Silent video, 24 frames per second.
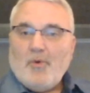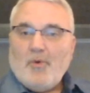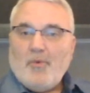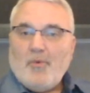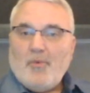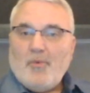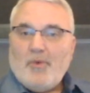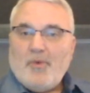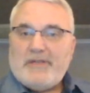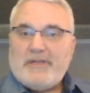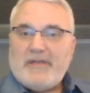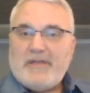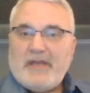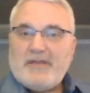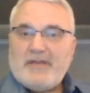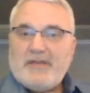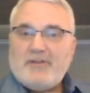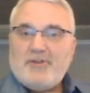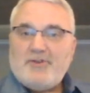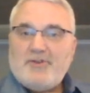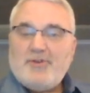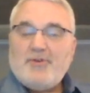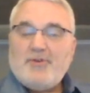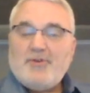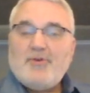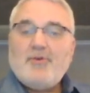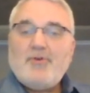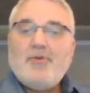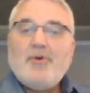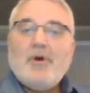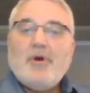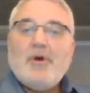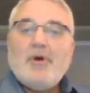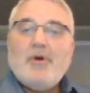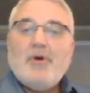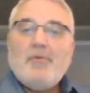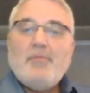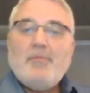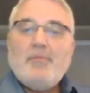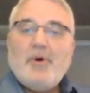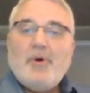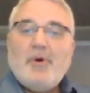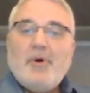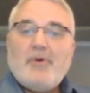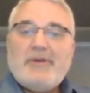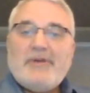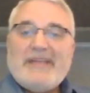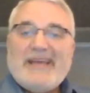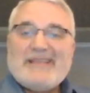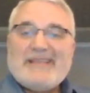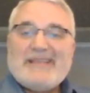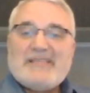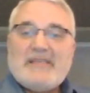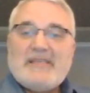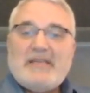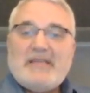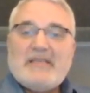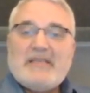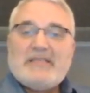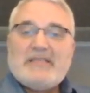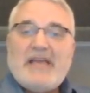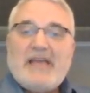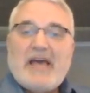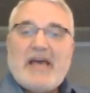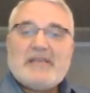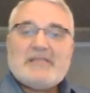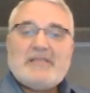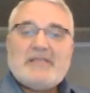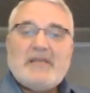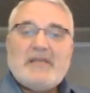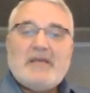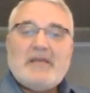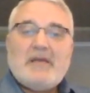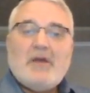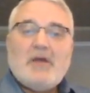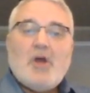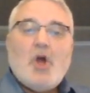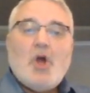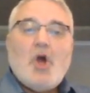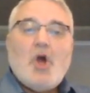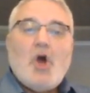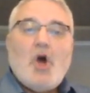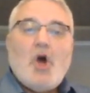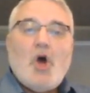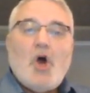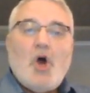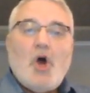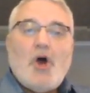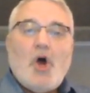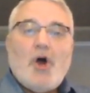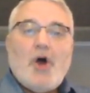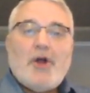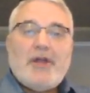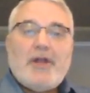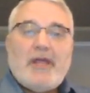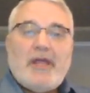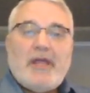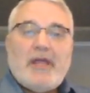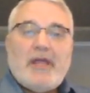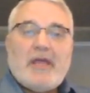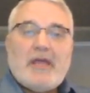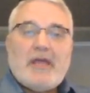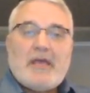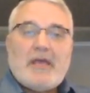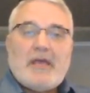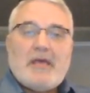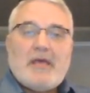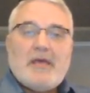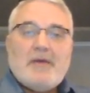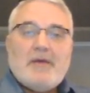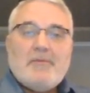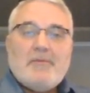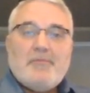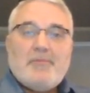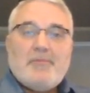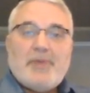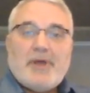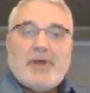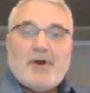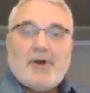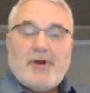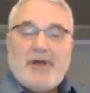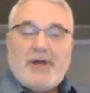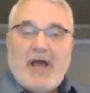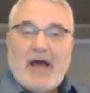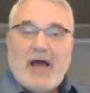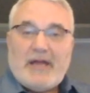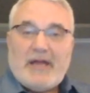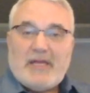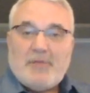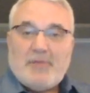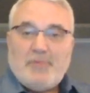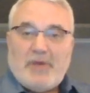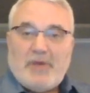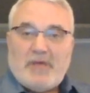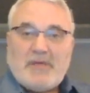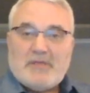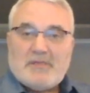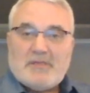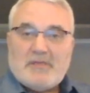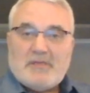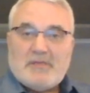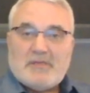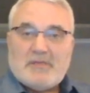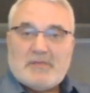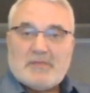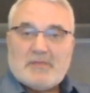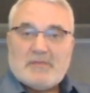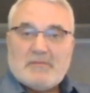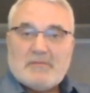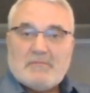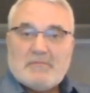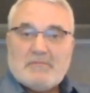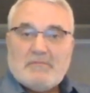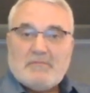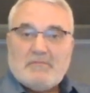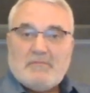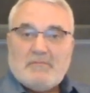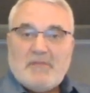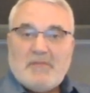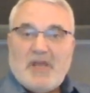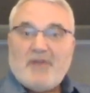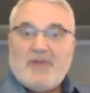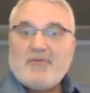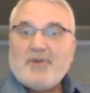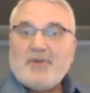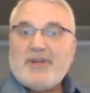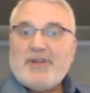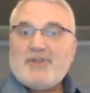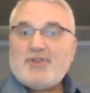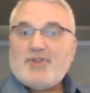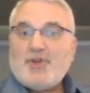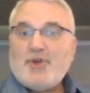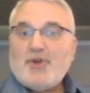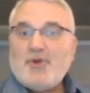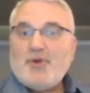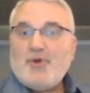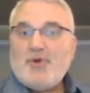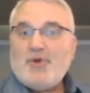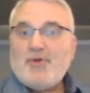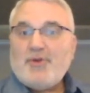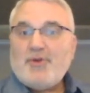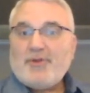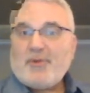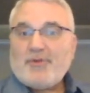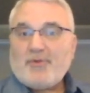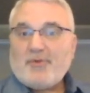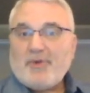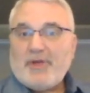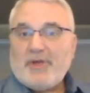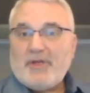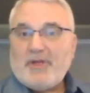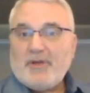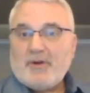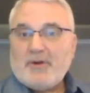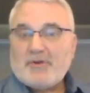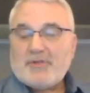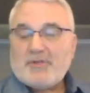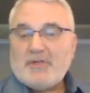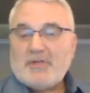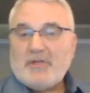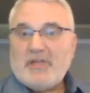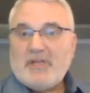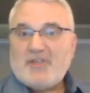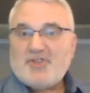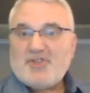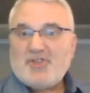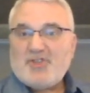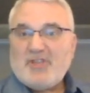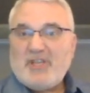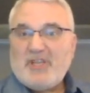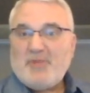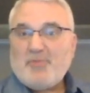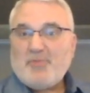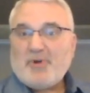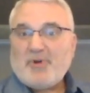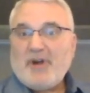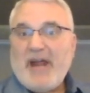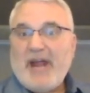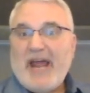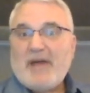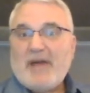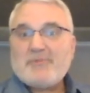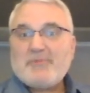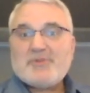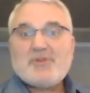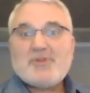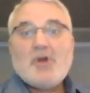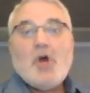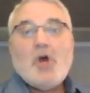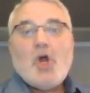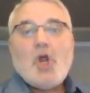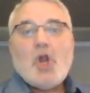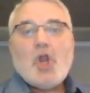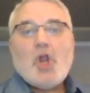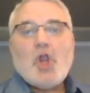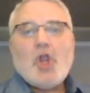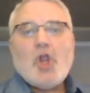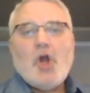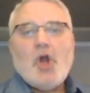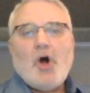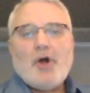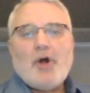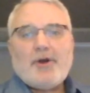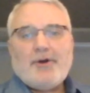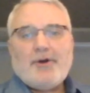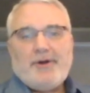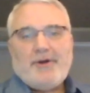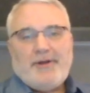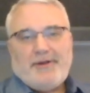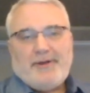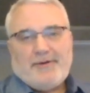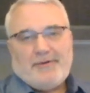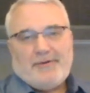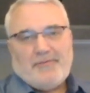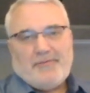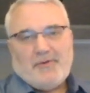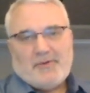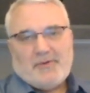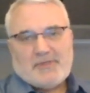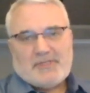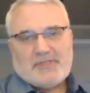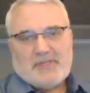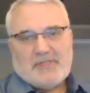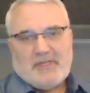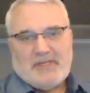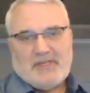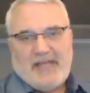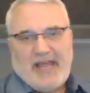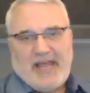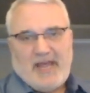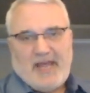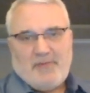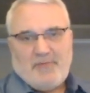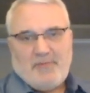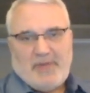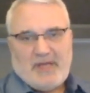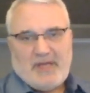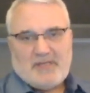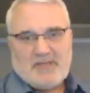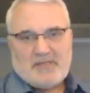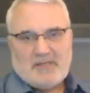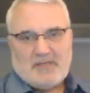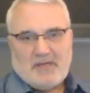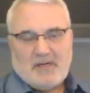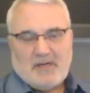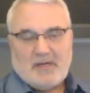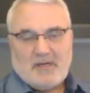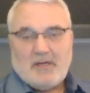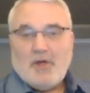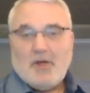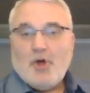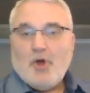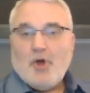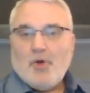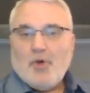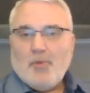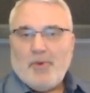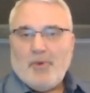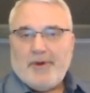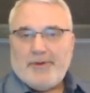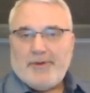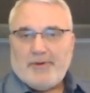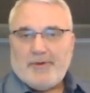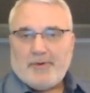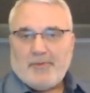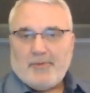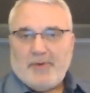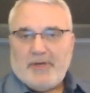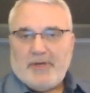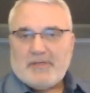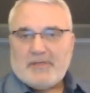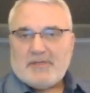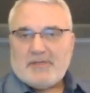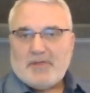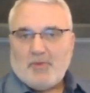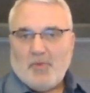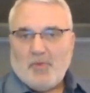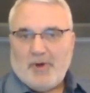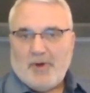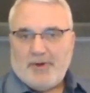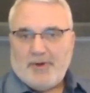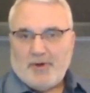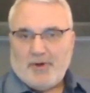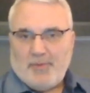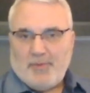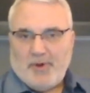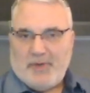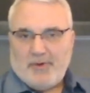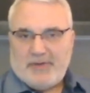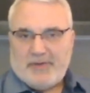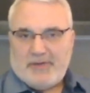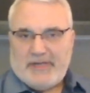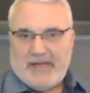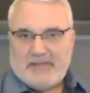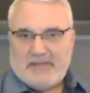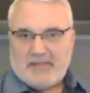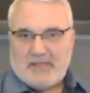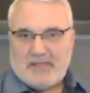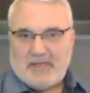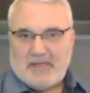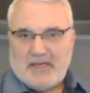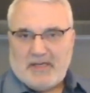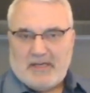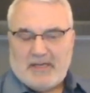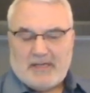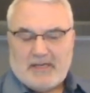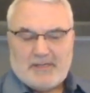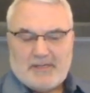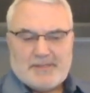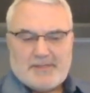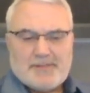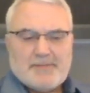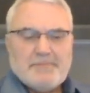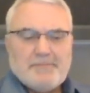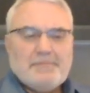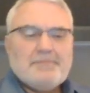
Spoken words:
We tend to do bone density testing on a periodic basis, every 2 to 3 years initially, perhaps longer intervals than that based on what your risk and what your bone density is.